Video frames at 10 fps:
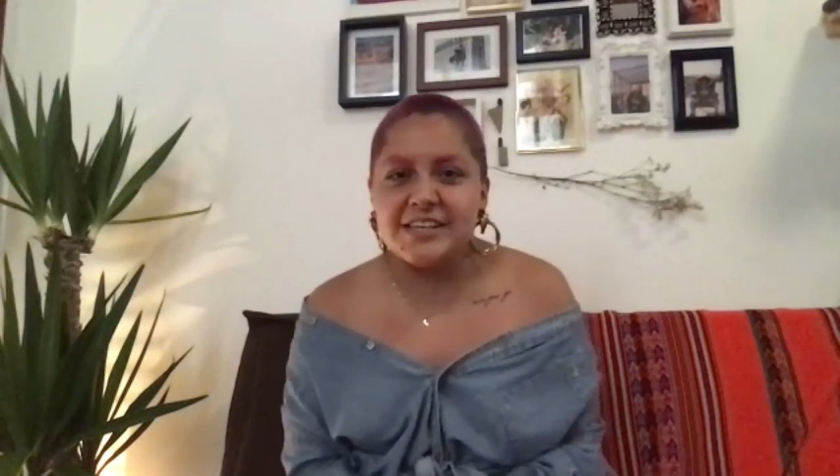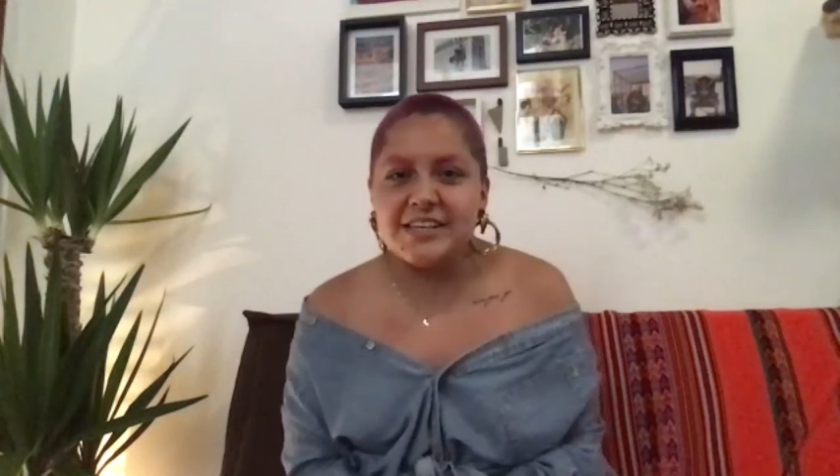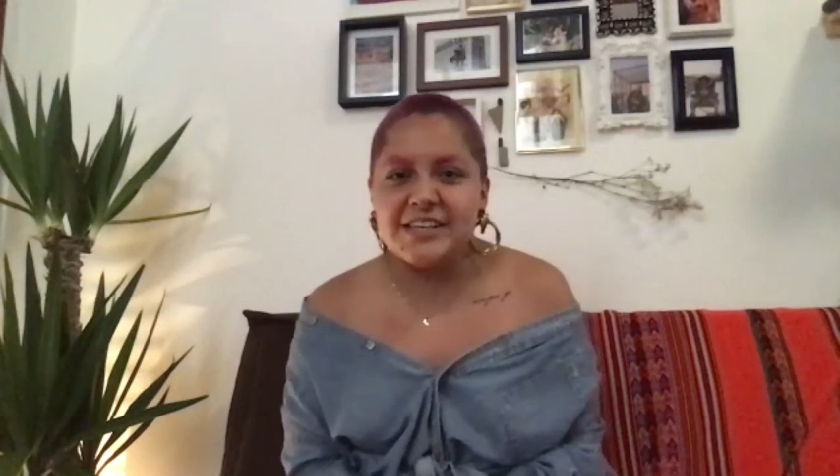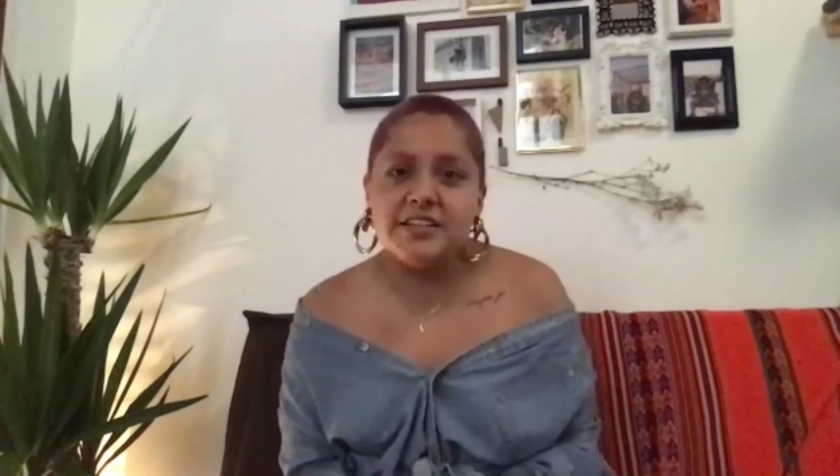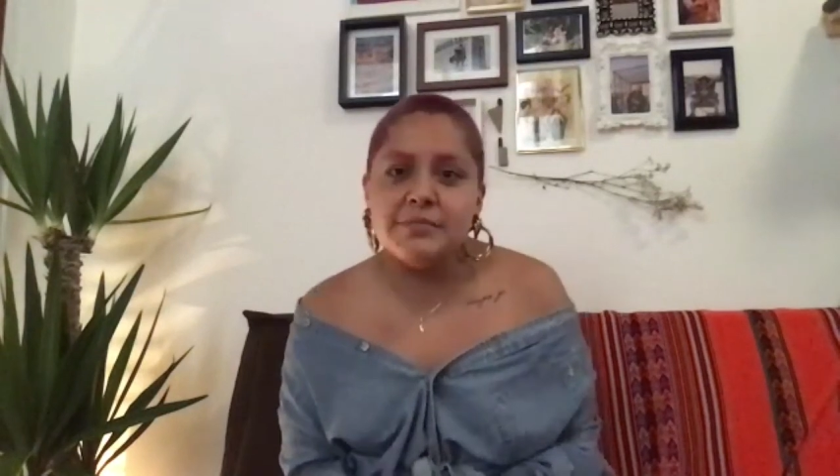
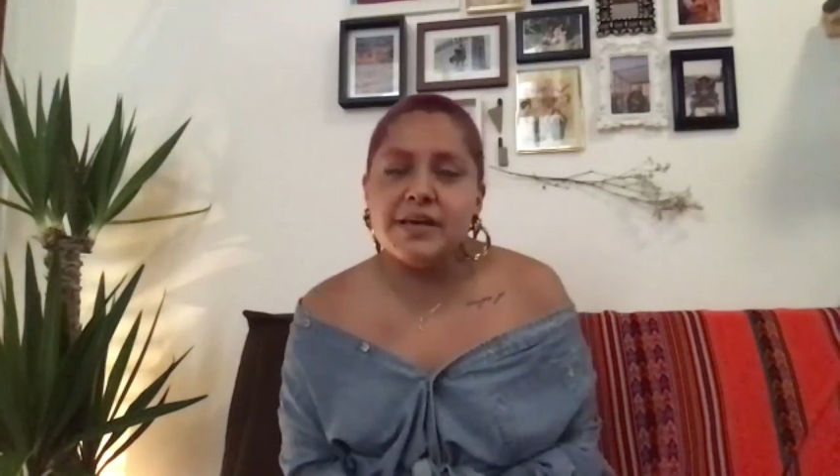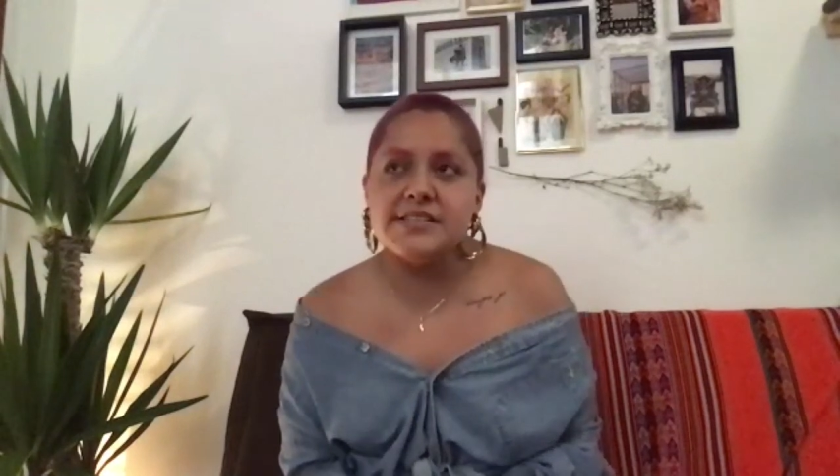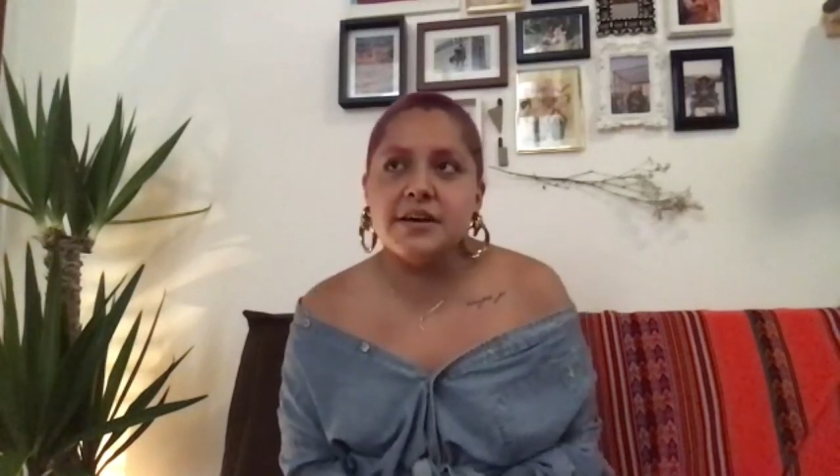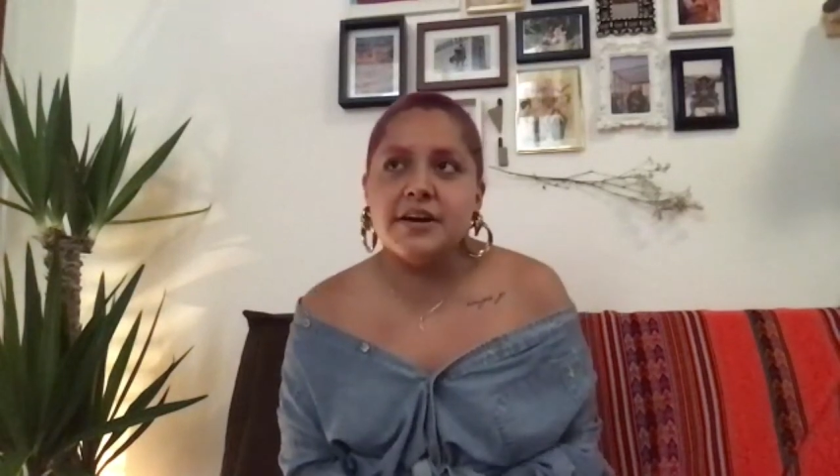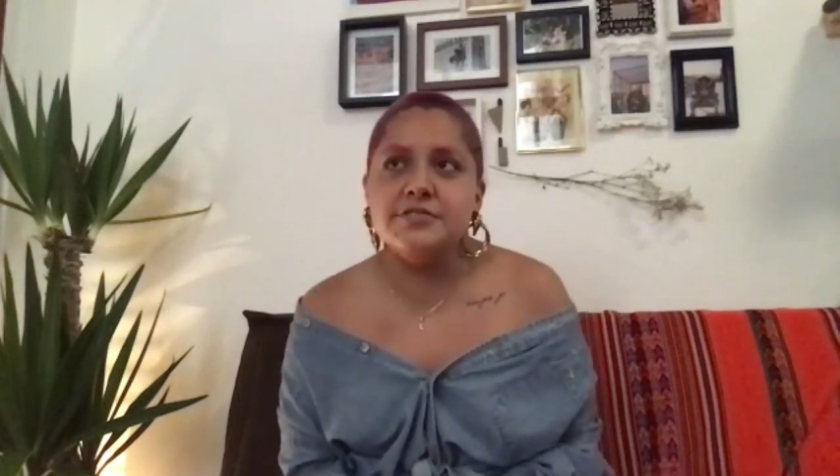literally makes it
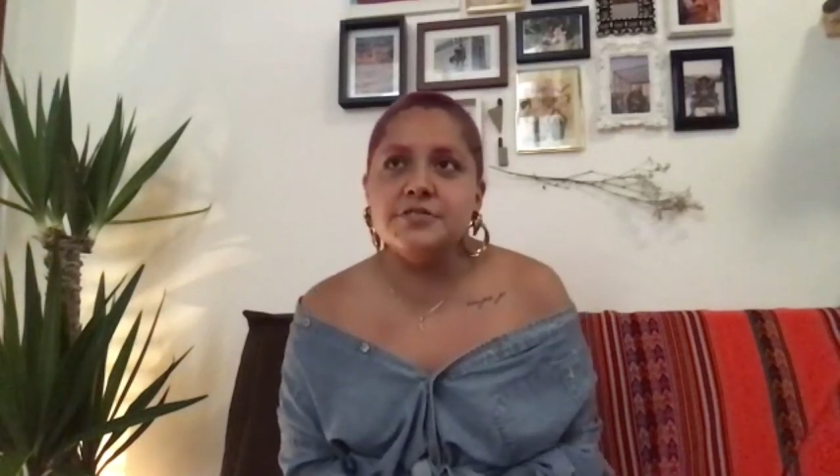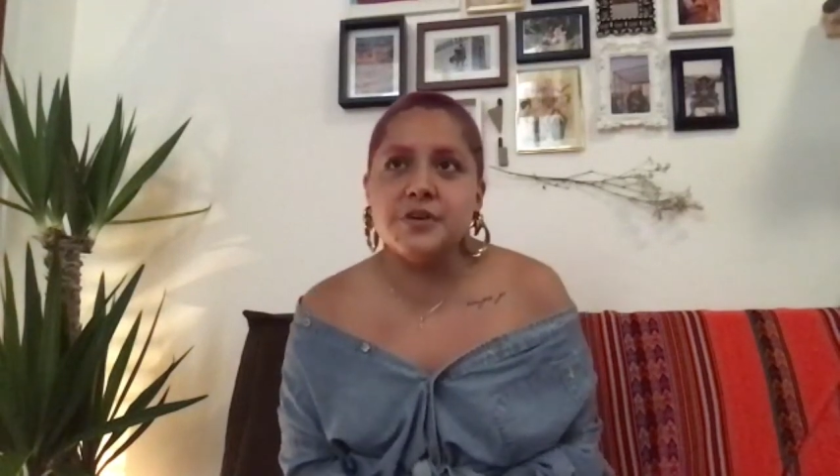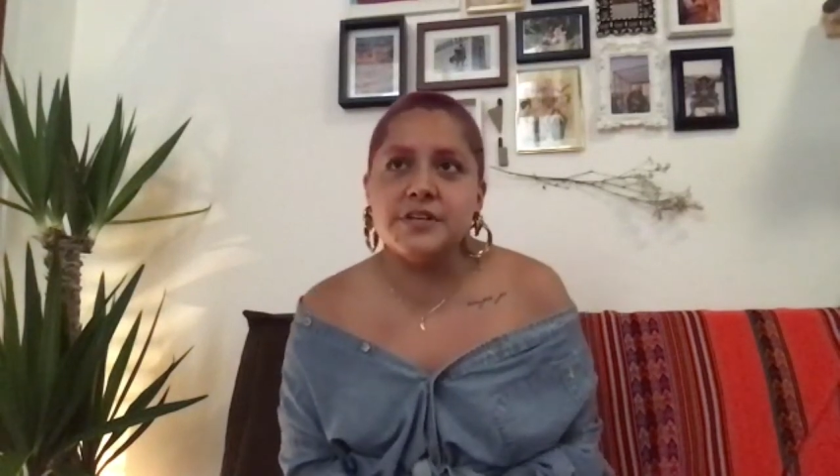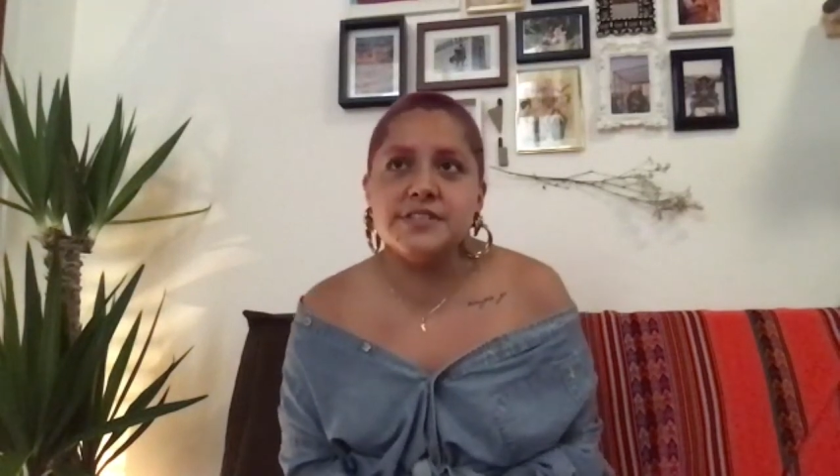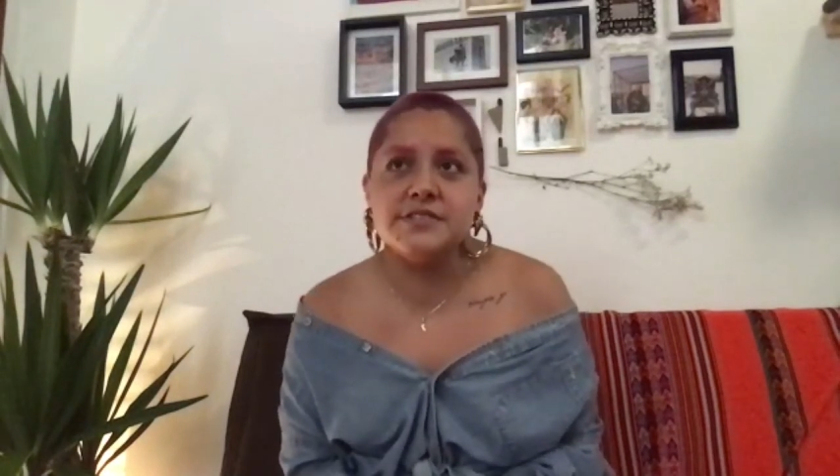hard to trust